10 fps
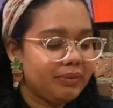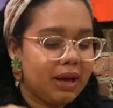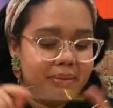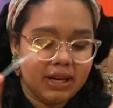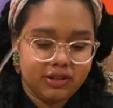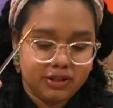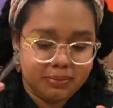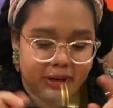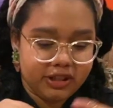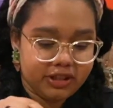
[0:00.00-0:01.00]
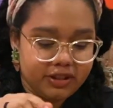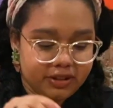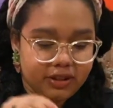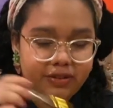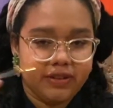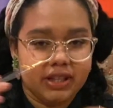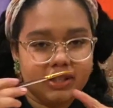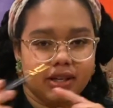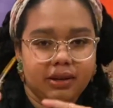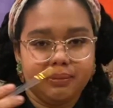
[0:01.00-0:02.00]
a painter's brush, to fix
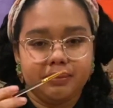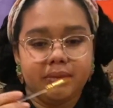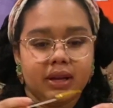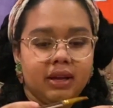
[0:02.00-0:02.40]
some